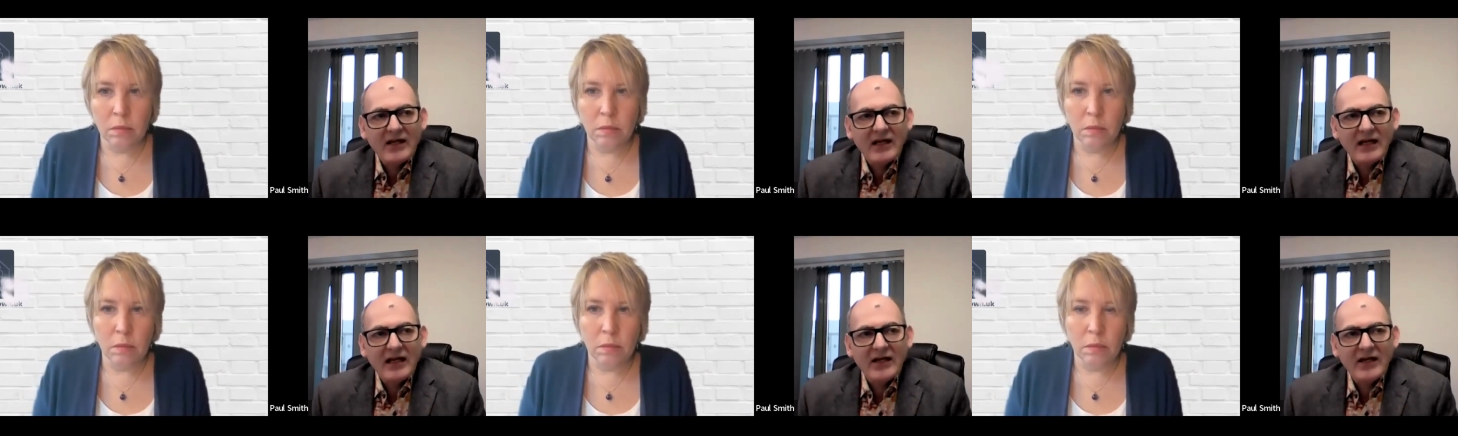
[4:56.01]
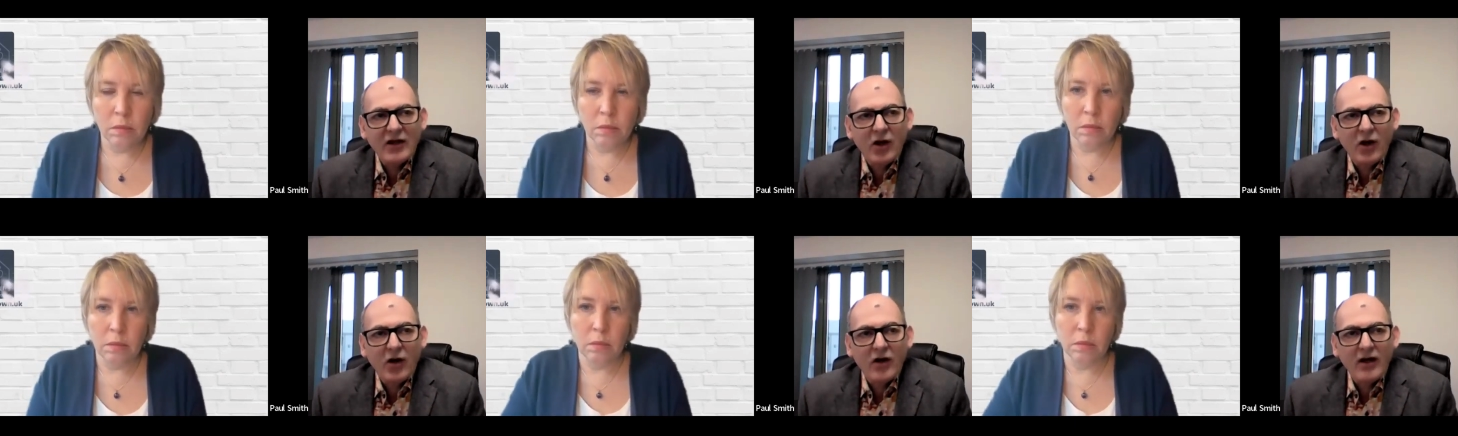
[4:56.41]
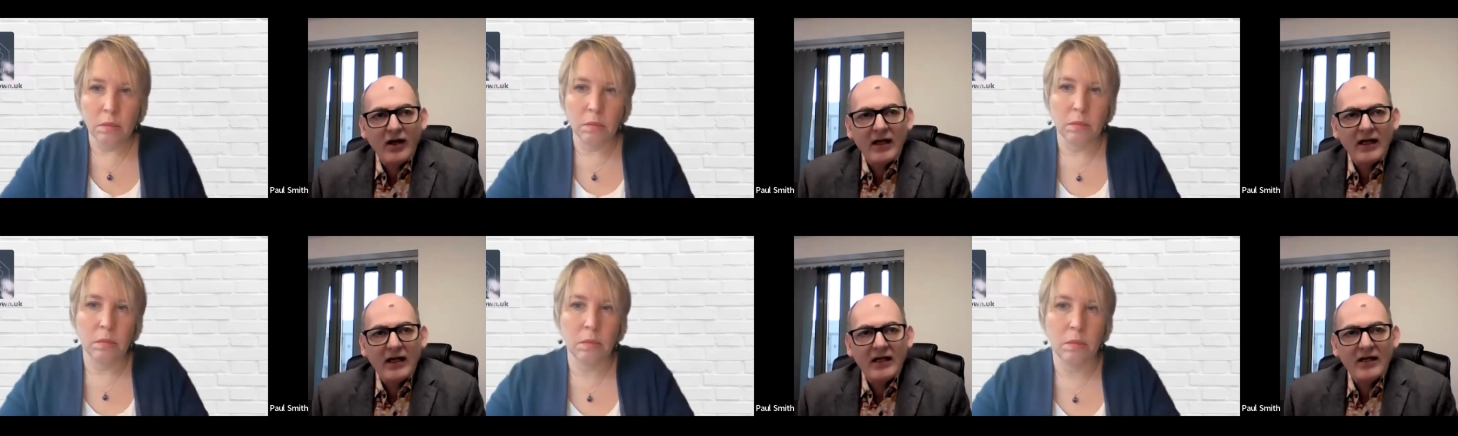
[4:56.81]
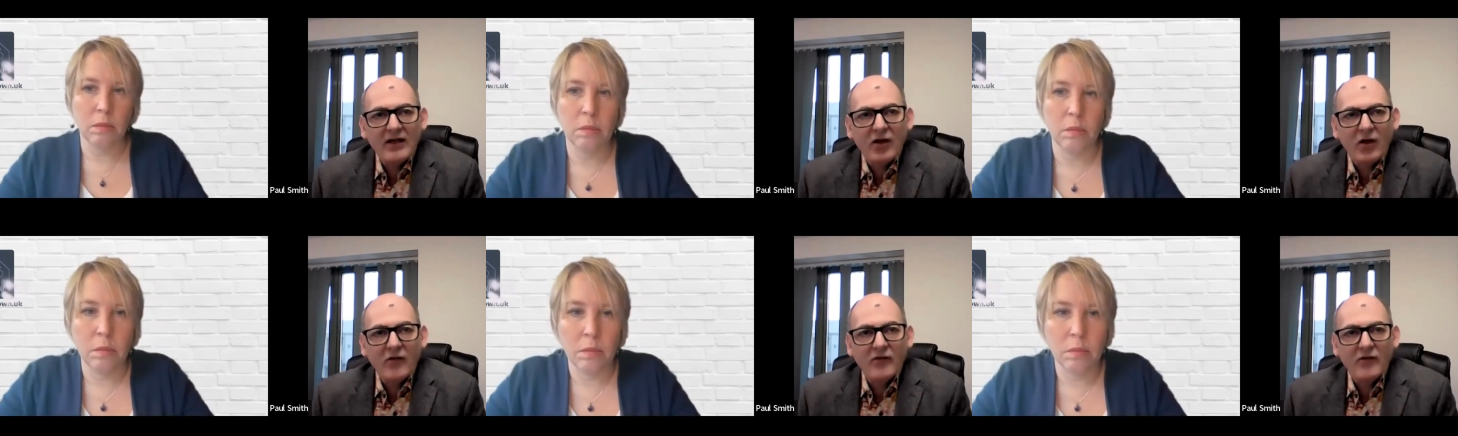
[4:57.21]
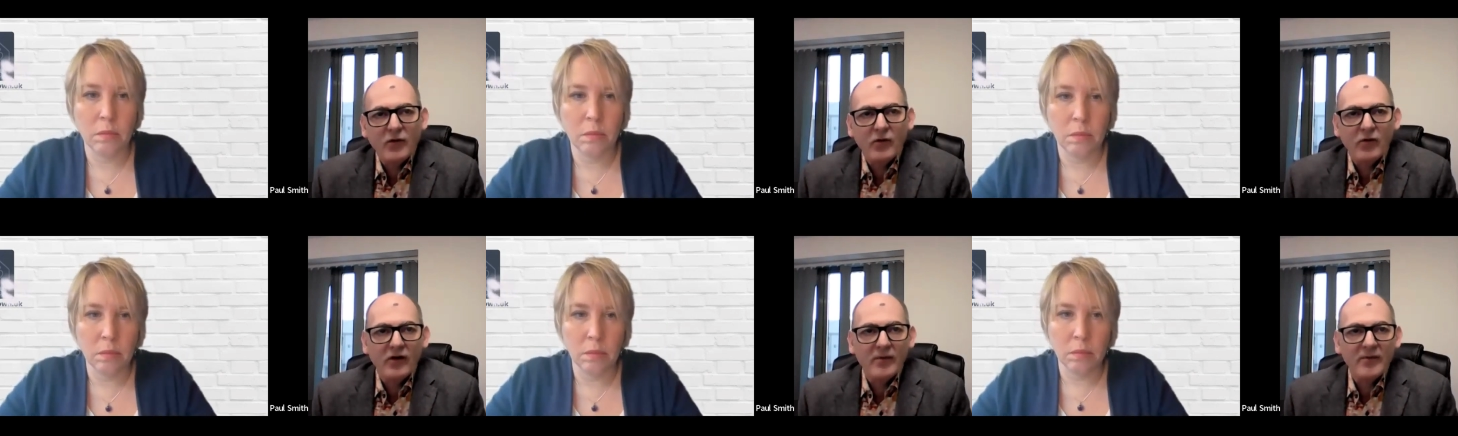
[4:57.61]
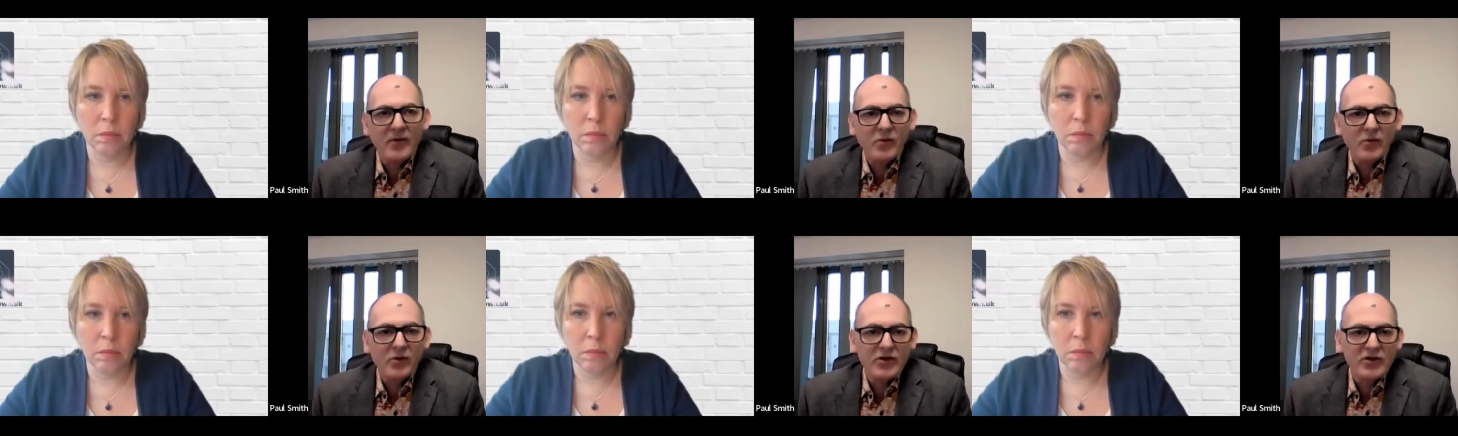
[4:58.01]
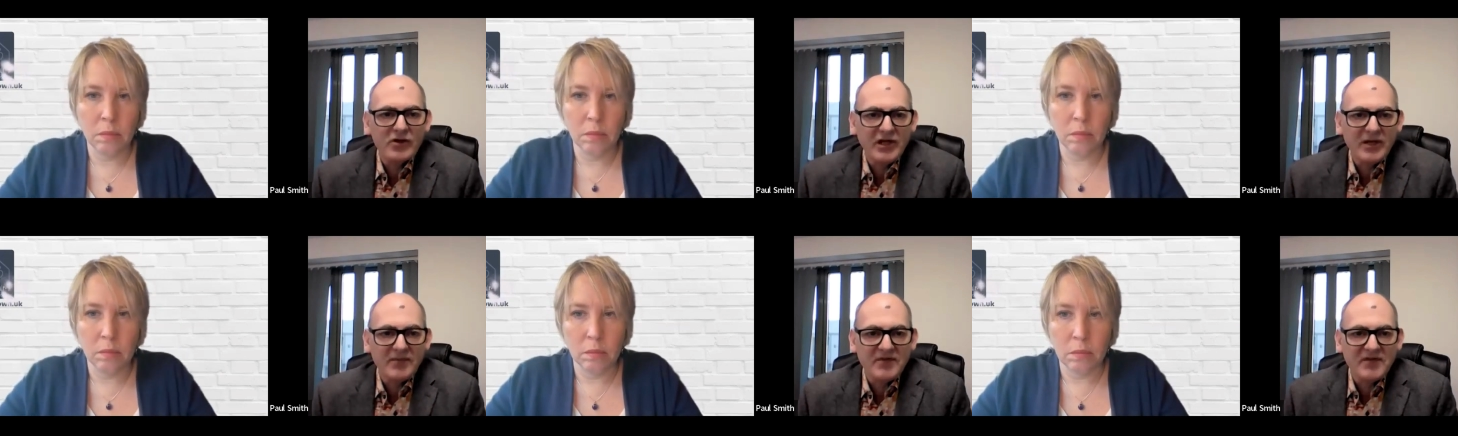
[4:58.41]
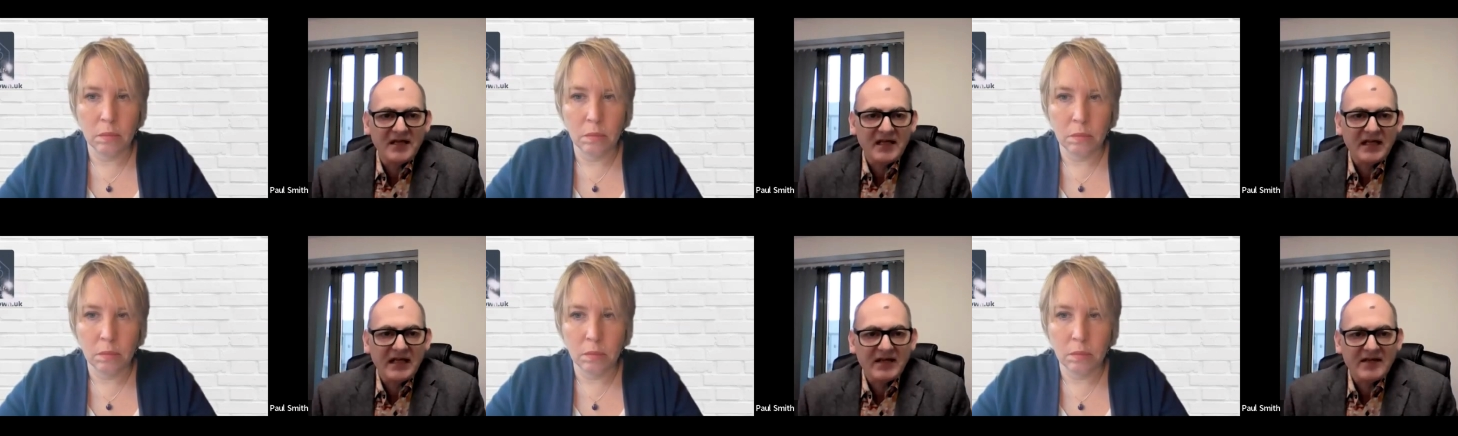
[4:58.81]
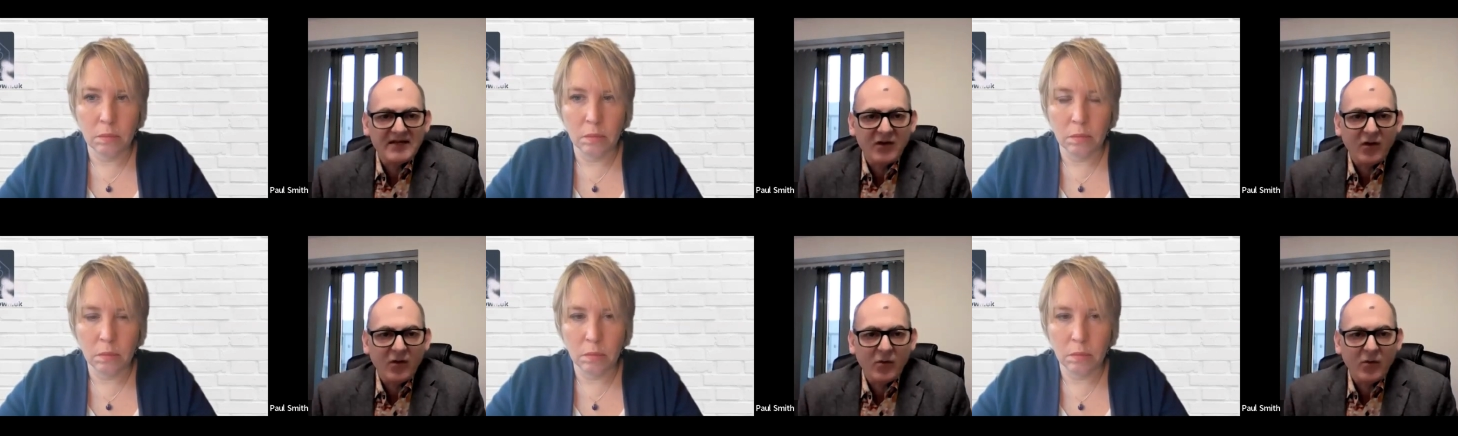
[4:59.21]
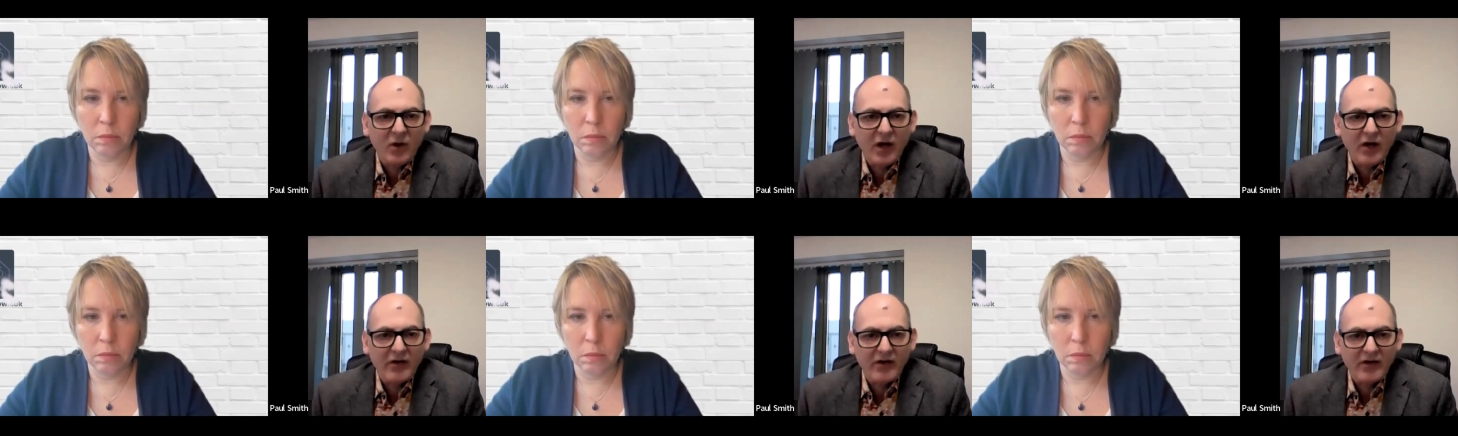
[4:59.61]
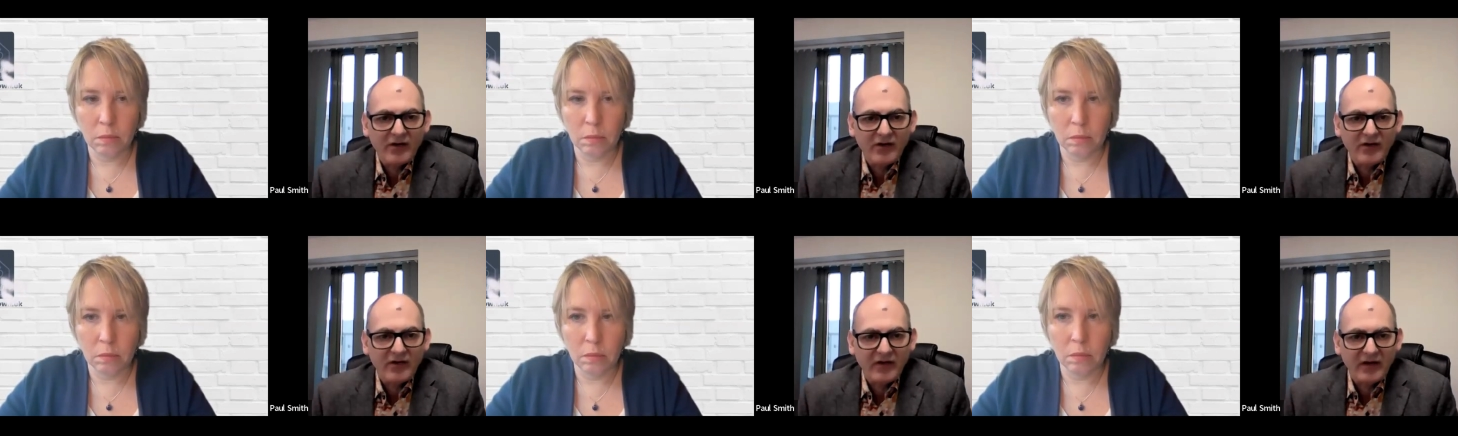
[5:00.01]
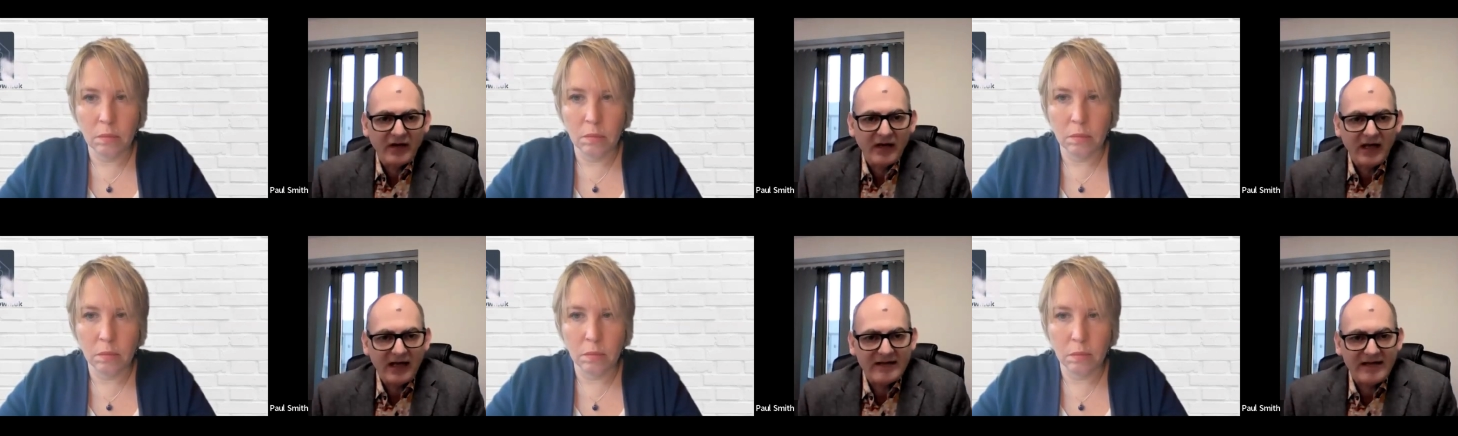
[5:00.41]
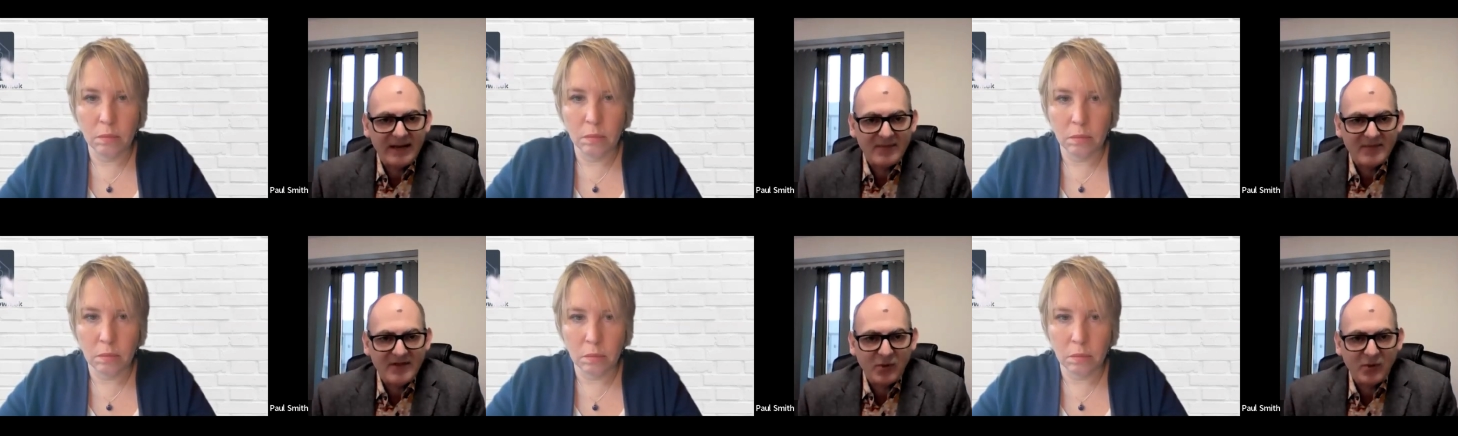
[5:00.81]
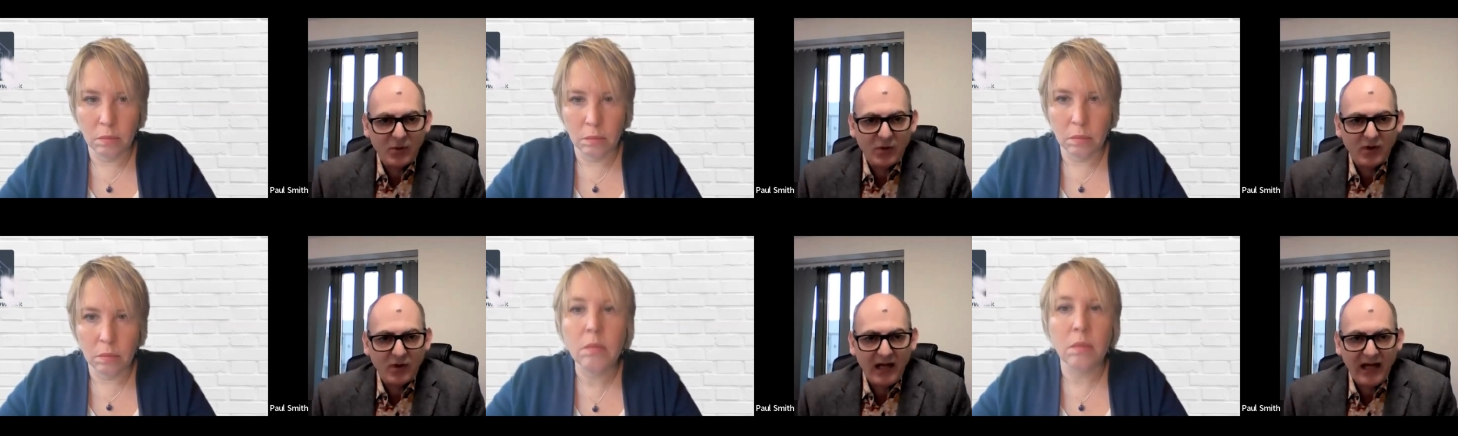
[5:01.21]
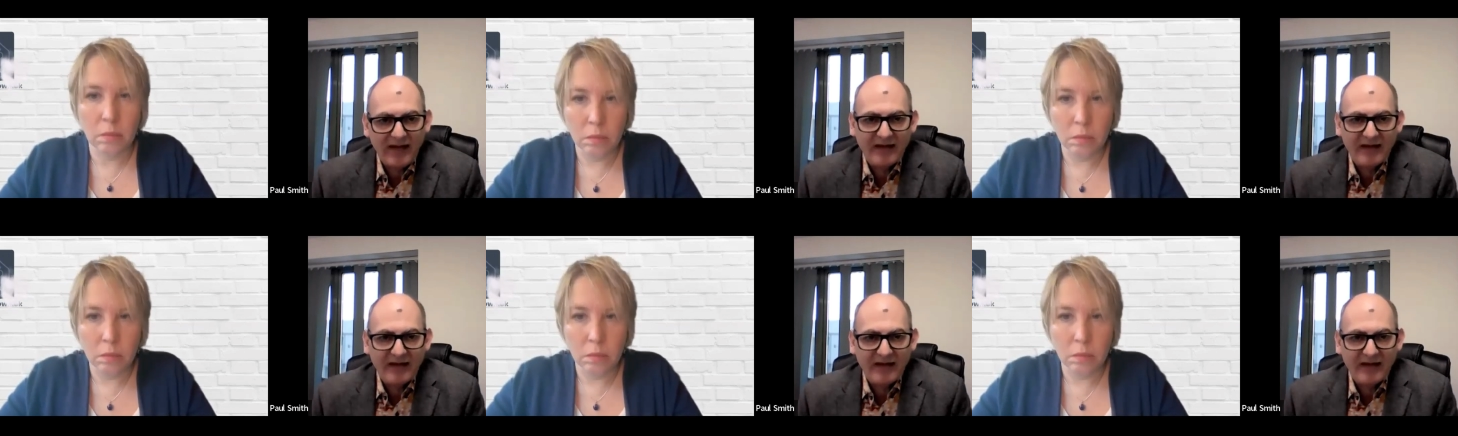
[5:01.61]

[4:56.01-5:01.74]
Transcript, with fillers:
Speaker 1: a lot in a lot of Europe, the word gypsy is not one that's acceptable,